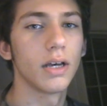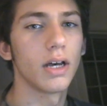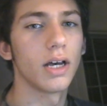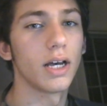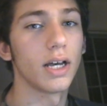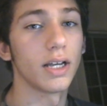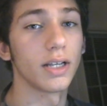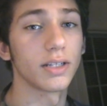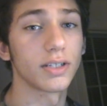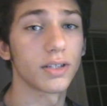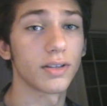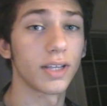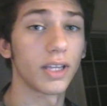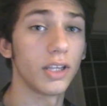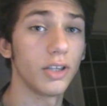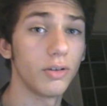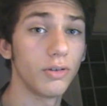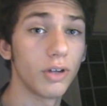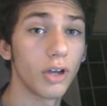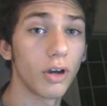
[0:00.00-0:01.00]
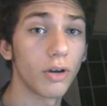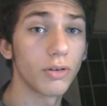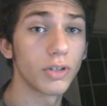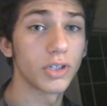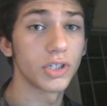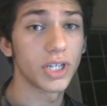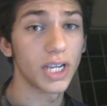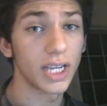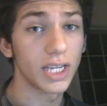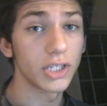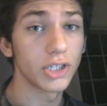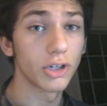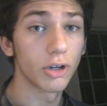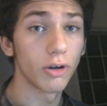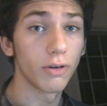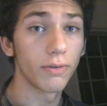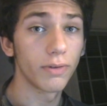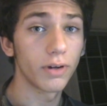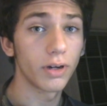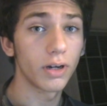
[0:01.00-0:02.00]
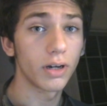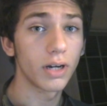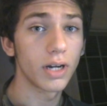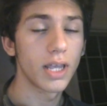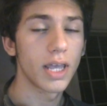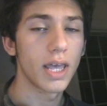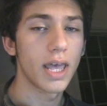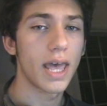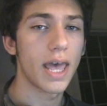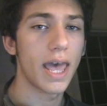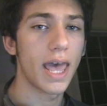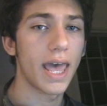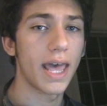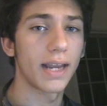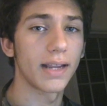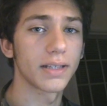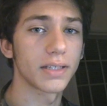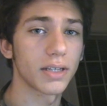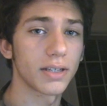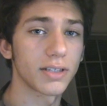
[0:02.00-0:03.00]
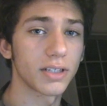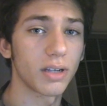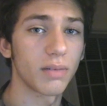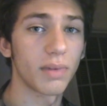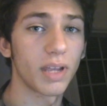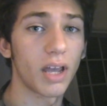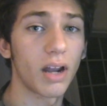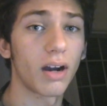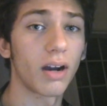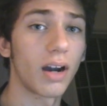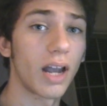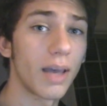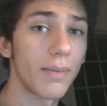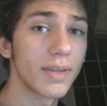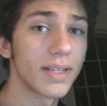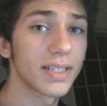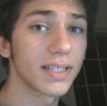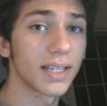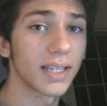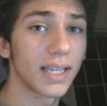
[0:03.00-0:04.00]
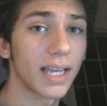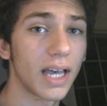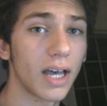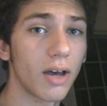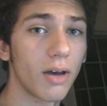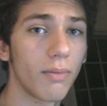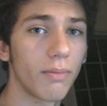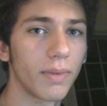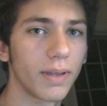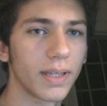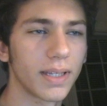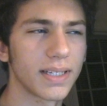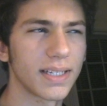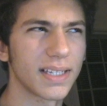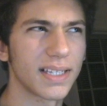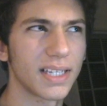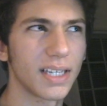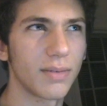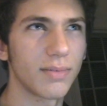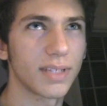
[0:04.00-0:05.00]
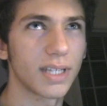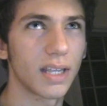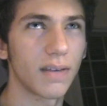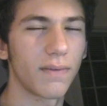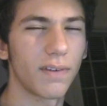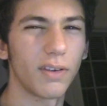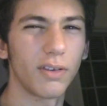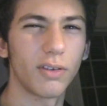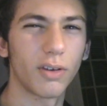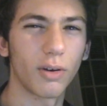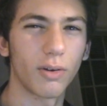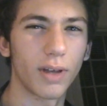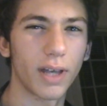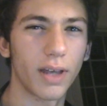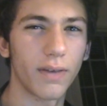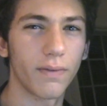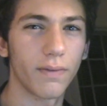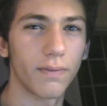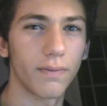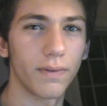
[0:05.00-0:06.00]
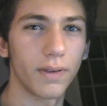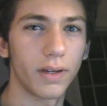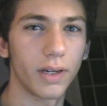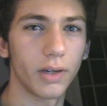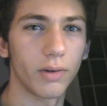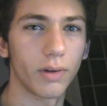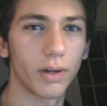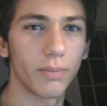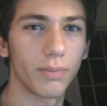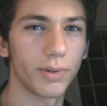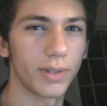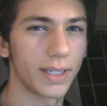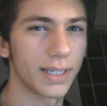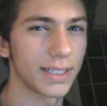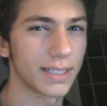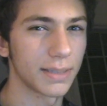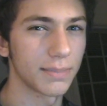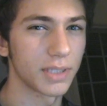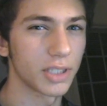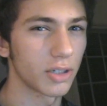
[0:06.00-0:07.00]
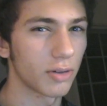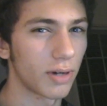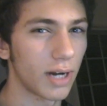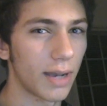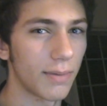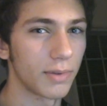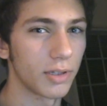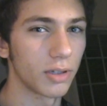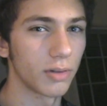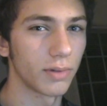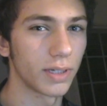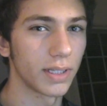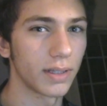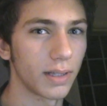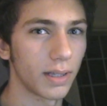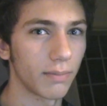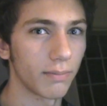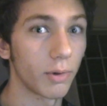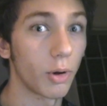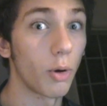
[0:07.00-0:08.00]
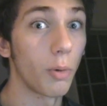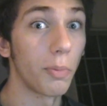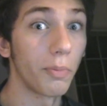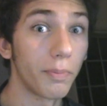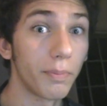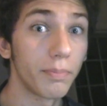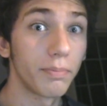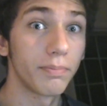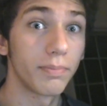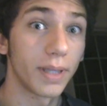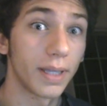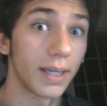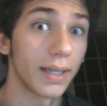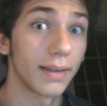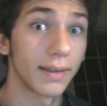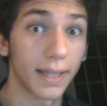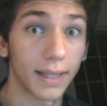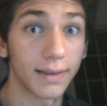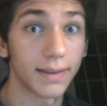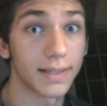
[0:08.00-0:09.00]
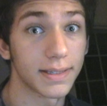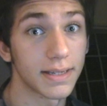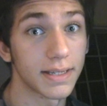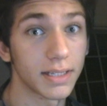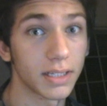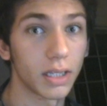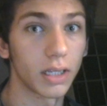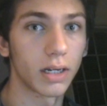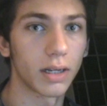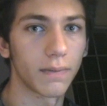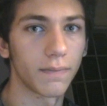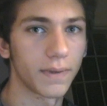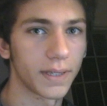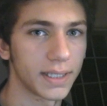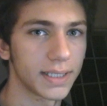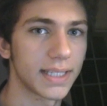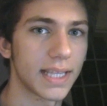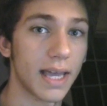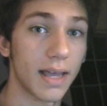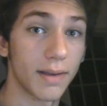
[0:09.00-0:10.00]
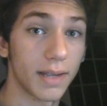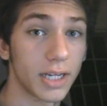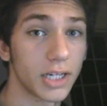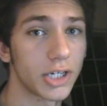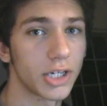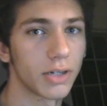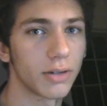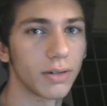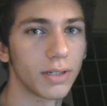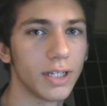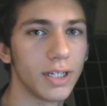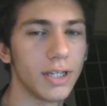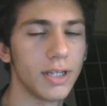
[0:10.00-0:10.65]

uh, so that you know to change over and it's also going to be on our Emysk account because it seems that if you don't have a video up you can't subscribe to it and I'm hoping that this is going to fix that issue.